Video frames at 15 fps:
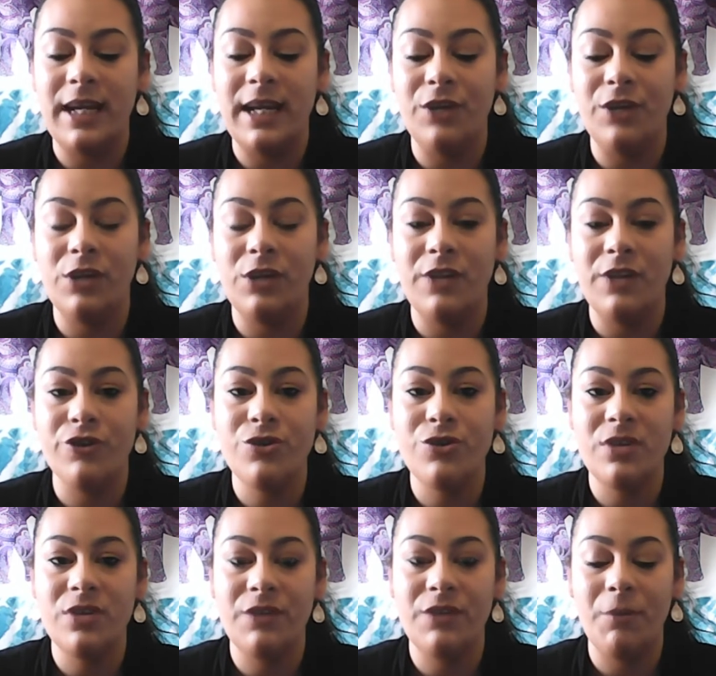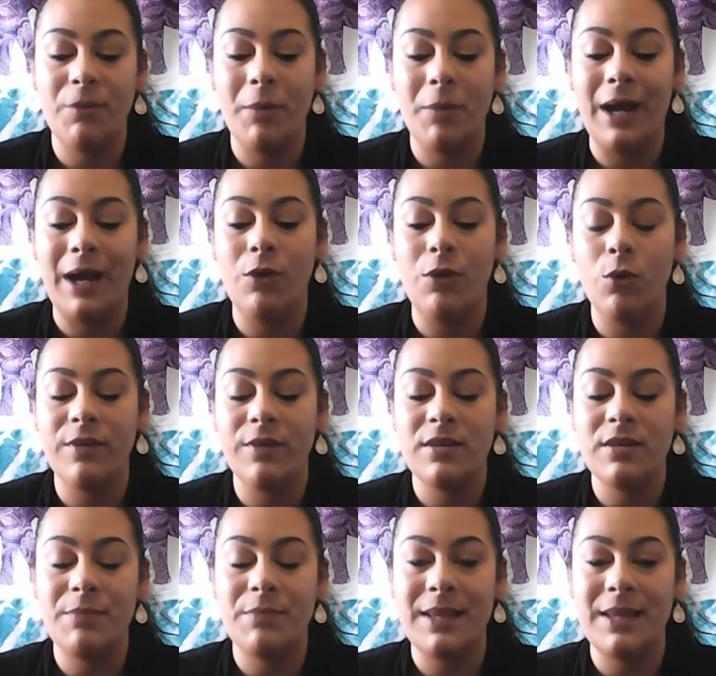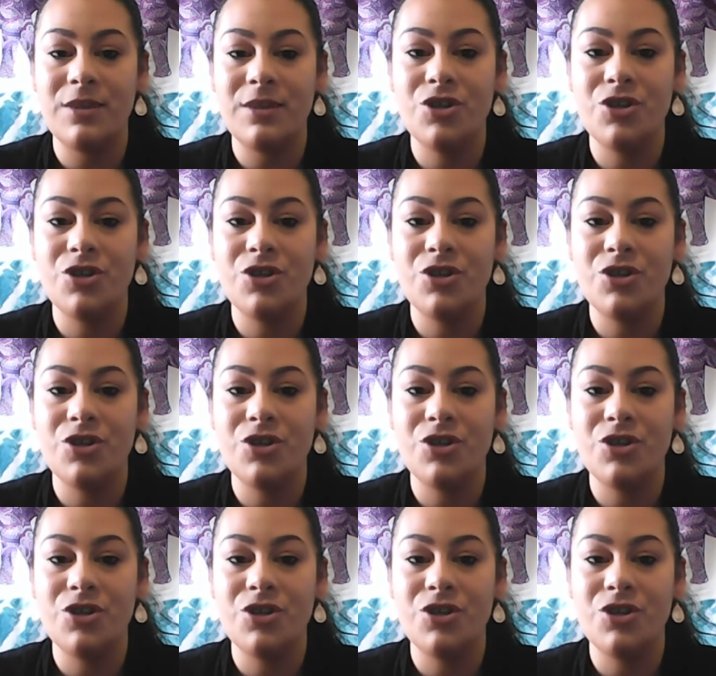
you can either choose a different pile or this message